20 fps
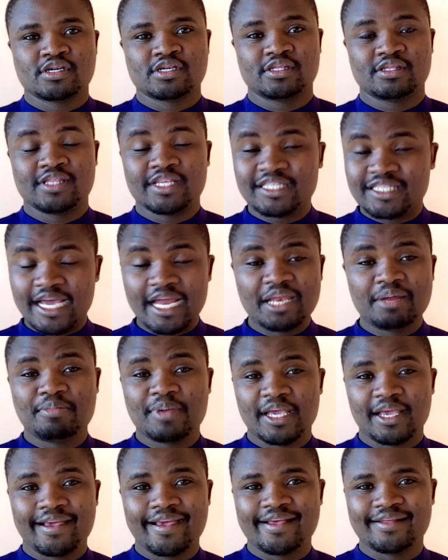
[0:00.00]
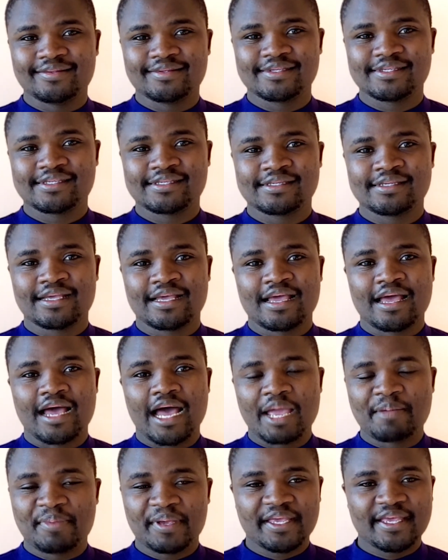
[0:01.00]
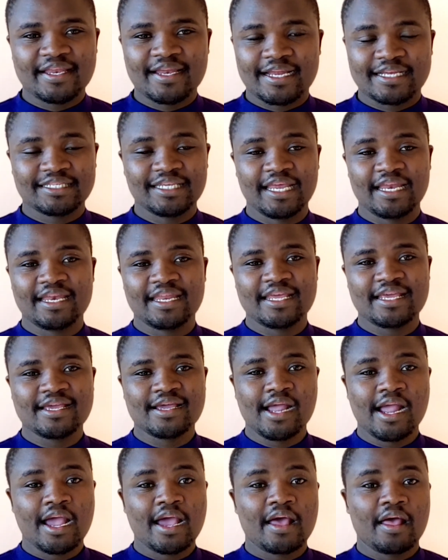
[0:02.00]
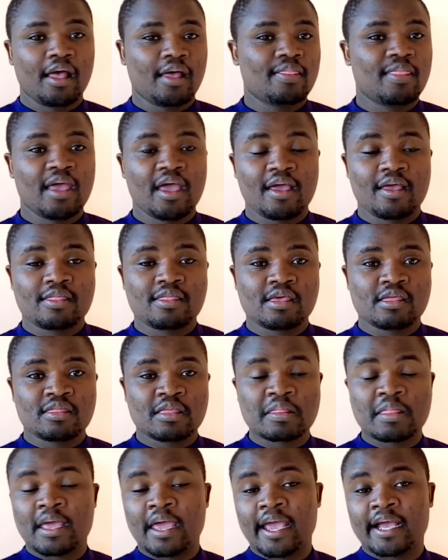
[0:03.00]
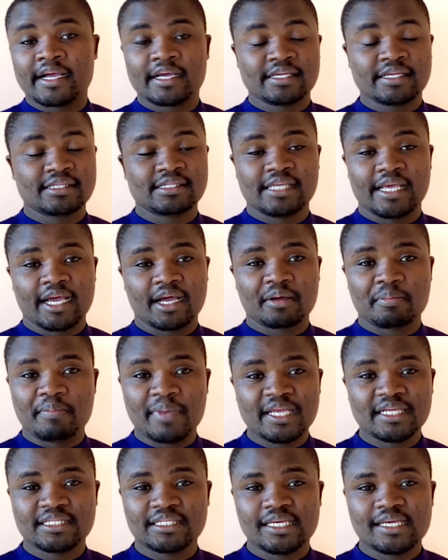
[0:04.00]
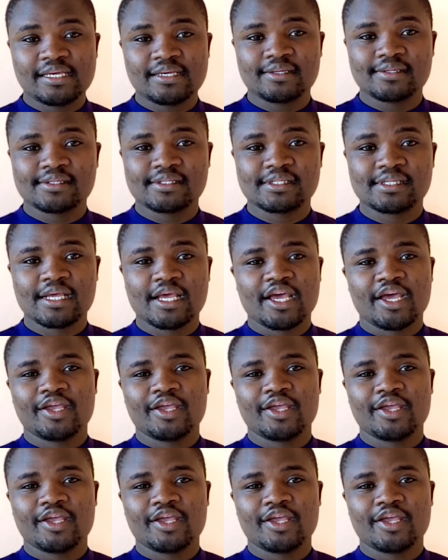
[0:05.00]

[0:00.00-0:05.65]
the journey begins. I begin attending the exec meetings.